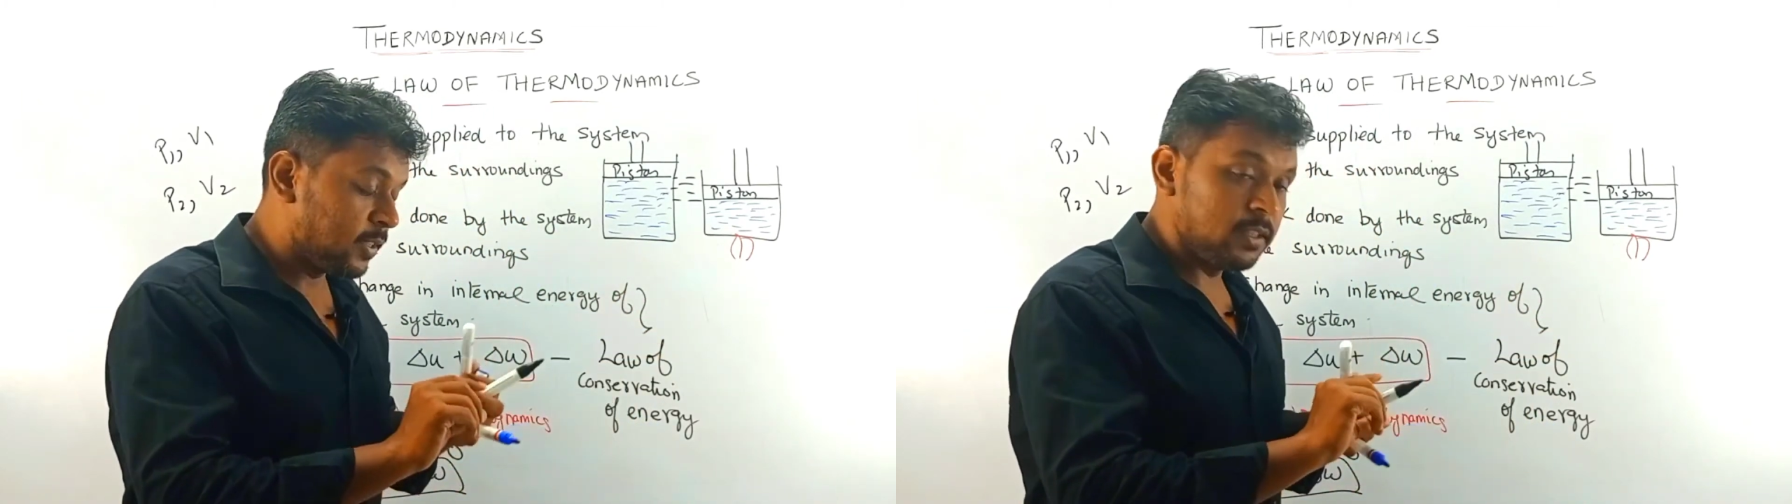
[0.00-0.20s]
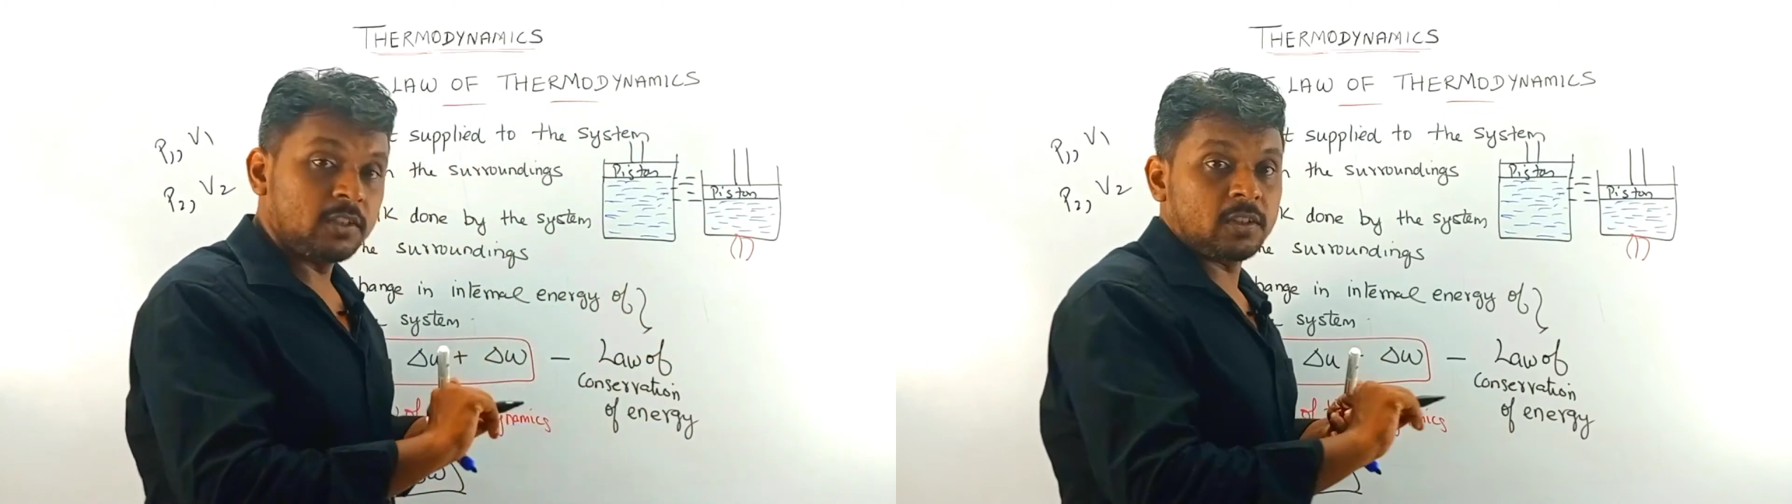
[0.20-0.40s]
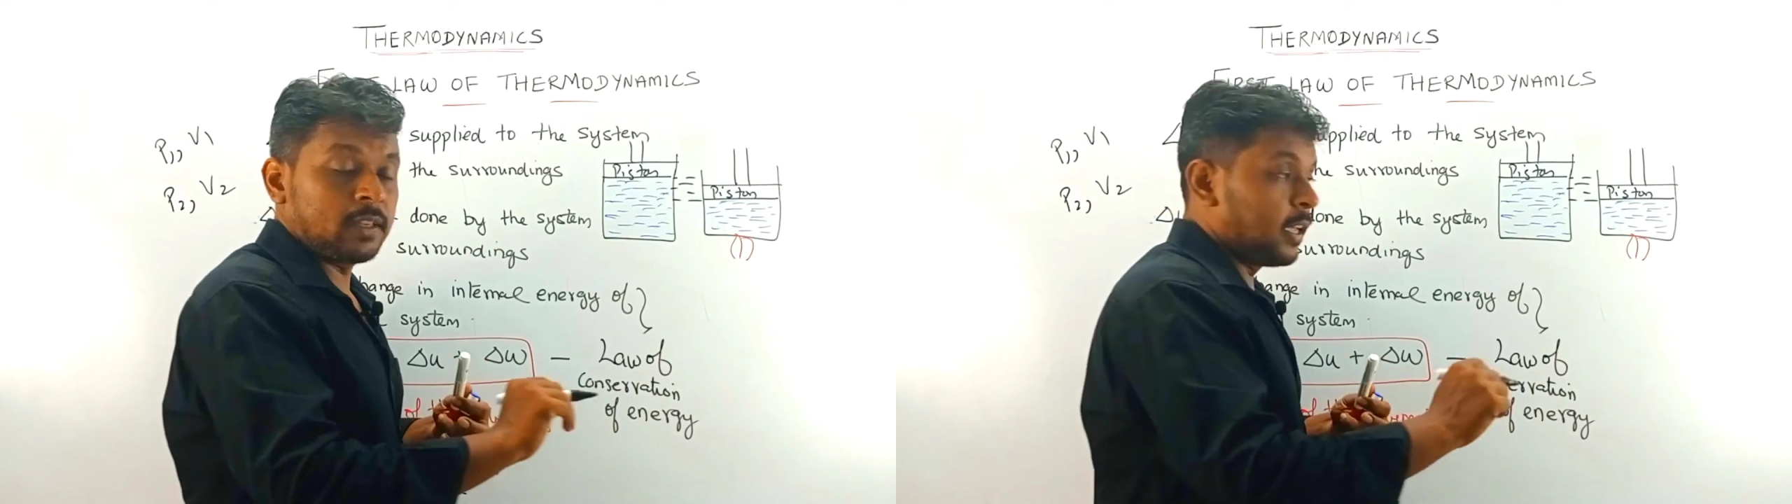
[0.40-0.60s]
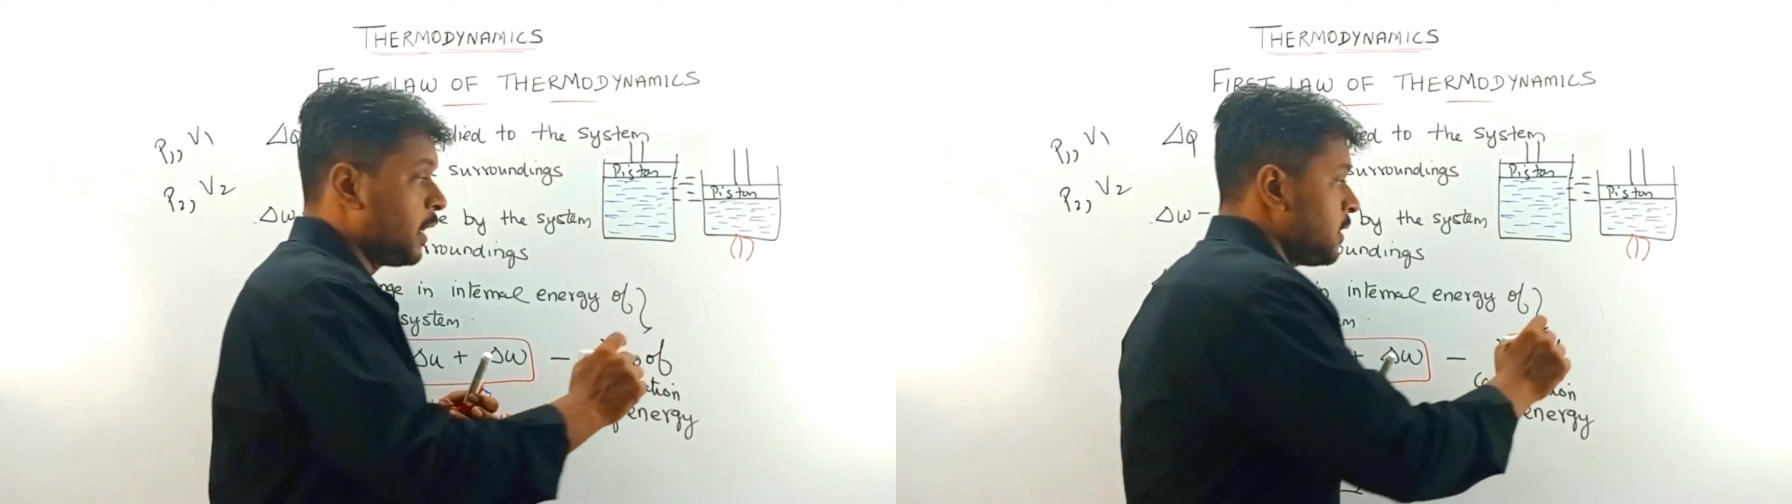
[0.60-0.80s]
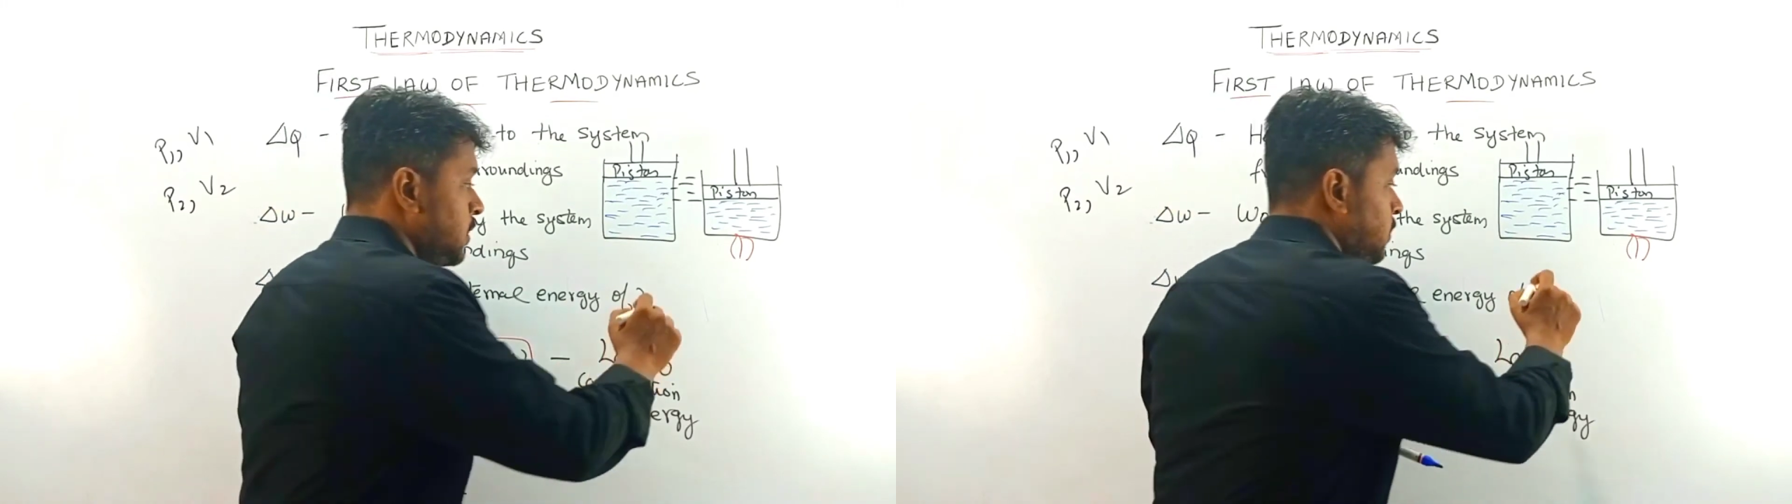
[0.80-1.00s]
this
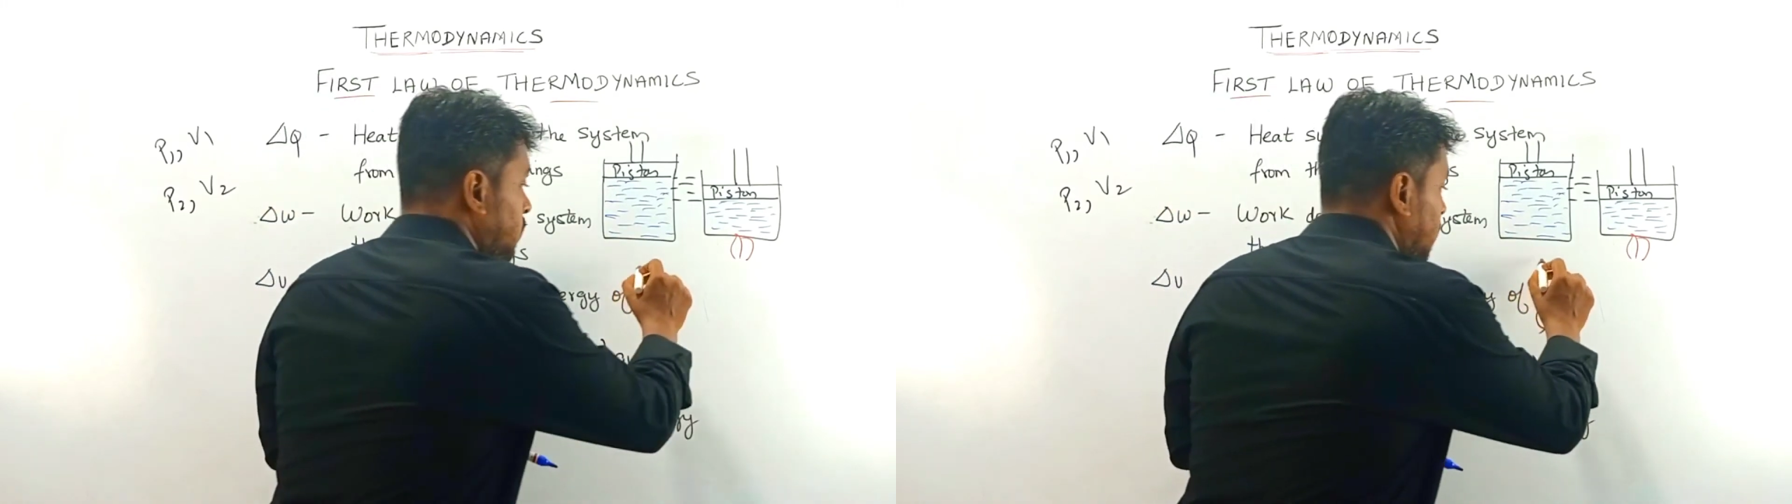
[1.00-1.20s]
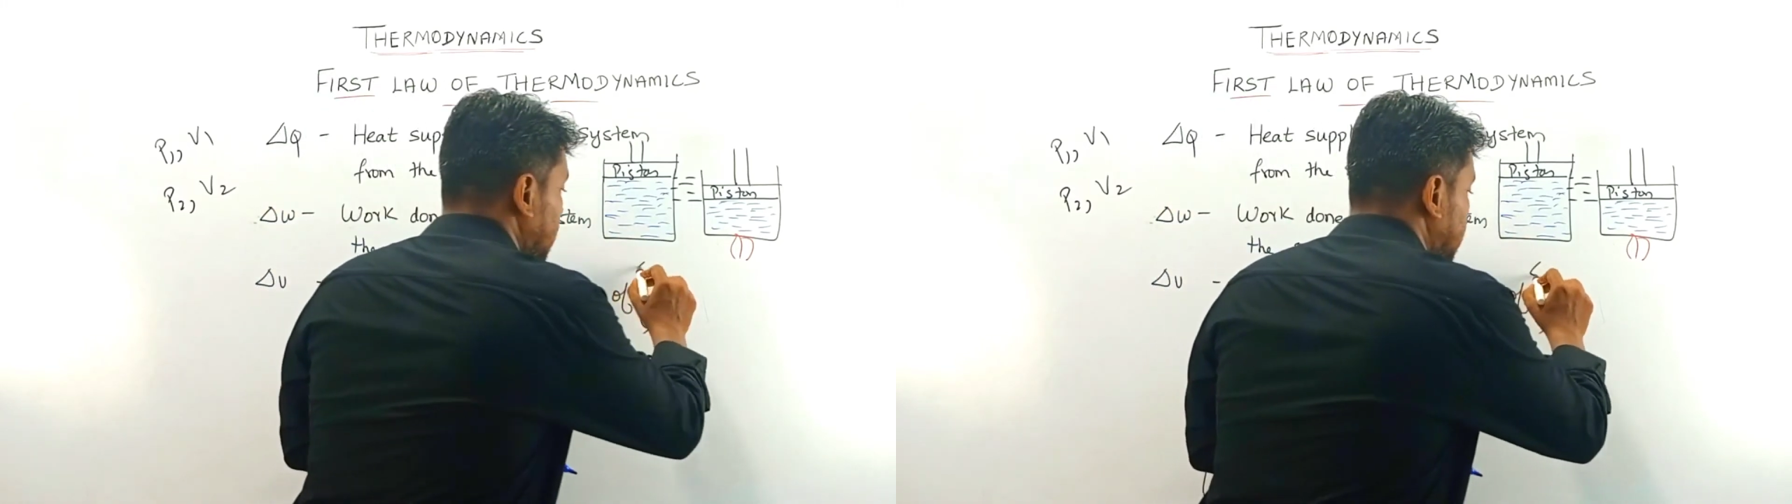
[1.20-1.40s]
work